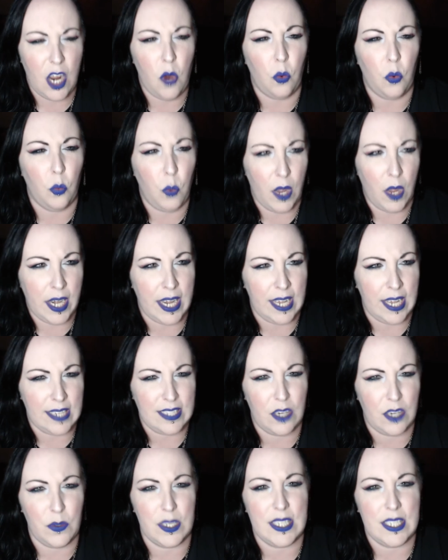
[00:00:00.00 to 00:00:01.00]
not running
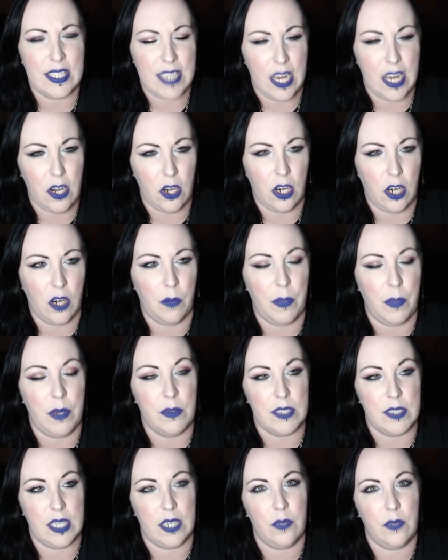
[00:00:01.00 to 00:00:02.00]
because I don't want to scare her,
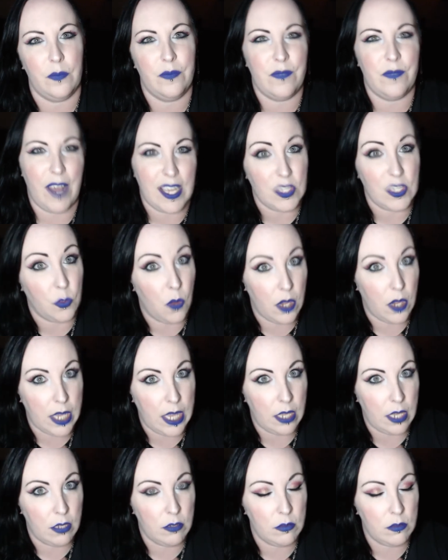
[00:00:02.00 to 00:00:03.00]
but I was like fast
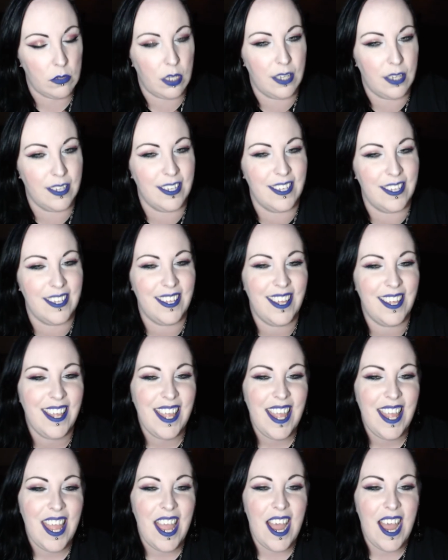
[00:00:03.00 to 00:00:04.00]
walking.
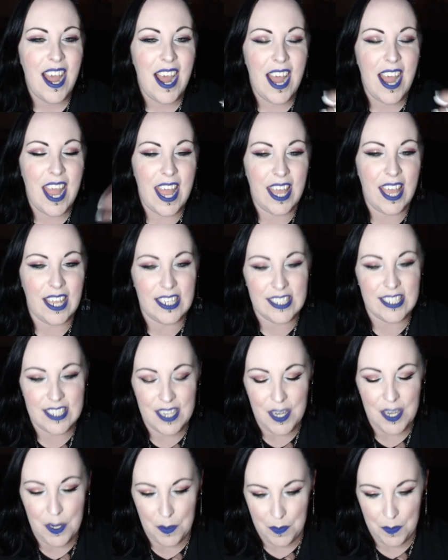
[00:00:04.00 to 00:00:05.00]

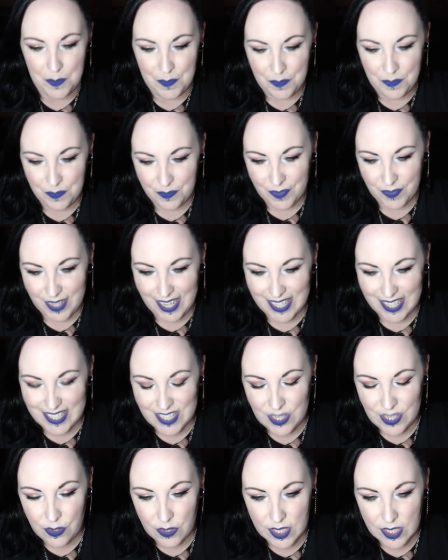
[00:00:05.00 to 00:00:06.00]
And
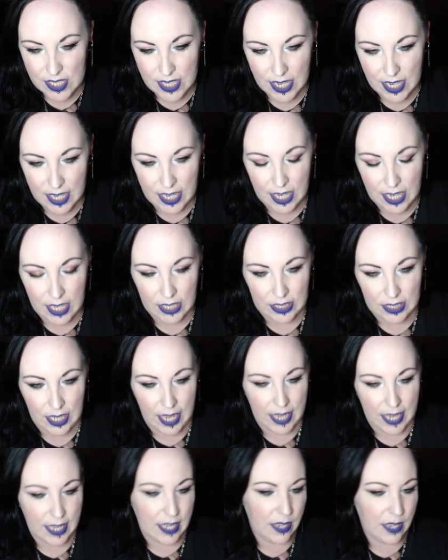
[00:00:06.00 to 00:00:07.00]
as soon as I get
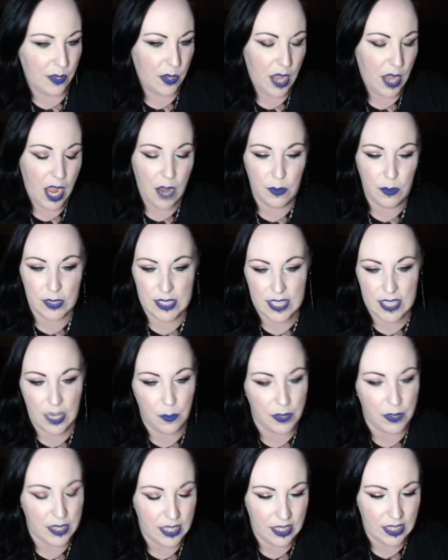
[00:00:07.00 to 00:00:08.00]
like, I would
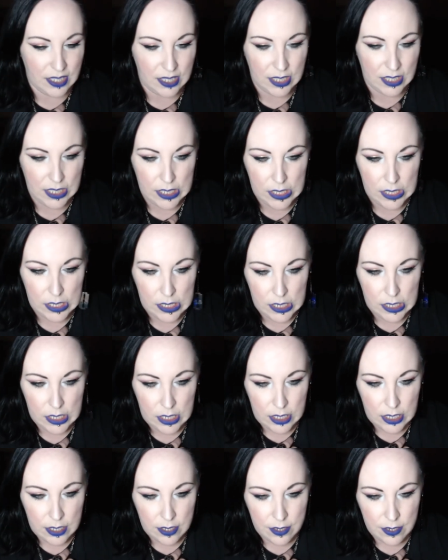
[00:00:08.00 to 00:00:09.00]
say within
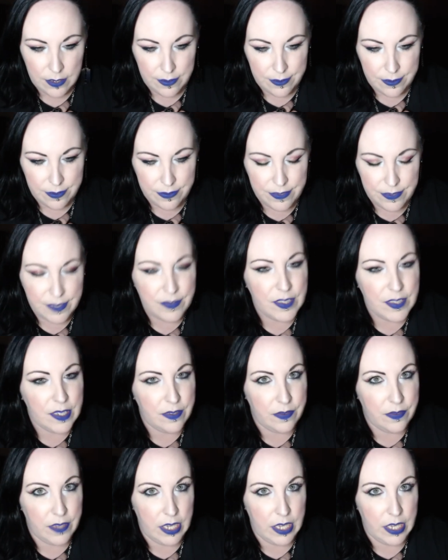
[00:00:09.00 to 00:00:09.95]
50